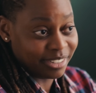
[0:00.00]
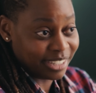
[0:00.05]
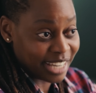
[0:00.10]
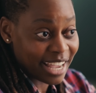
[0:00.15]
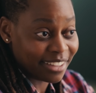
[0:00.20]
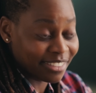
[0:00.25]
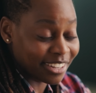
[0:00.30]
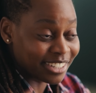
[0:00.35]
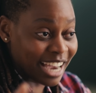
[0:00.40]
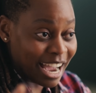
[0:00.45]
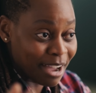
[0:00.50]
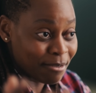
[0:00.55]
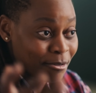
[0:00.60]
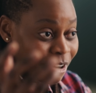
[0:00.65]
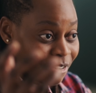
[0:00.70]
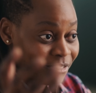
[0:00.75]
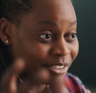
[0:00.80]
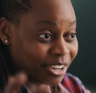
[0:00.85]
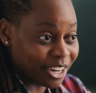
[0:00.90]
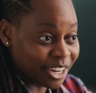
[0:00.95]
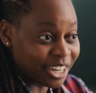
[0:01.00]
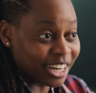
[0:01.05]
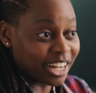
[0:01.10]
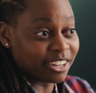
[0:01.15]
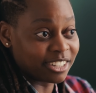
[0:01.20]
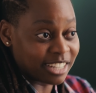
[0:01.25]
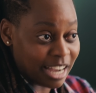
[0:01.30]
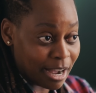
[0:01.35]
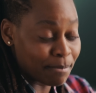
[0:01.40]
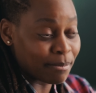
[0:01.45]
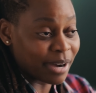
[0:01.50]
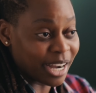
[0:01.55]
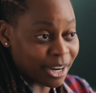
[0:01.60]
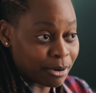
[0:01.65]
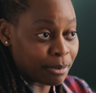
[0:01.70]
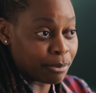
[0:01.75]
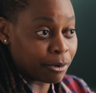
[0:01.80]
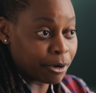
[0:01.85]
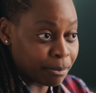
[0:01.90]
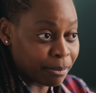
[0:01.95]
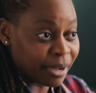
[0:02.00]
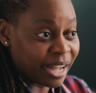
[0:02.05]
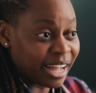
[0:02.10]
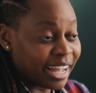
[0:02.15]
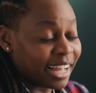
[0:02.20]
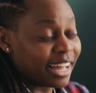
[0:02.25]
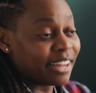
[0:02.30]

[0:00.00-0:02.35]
take the time, go figure it out, come back, report back.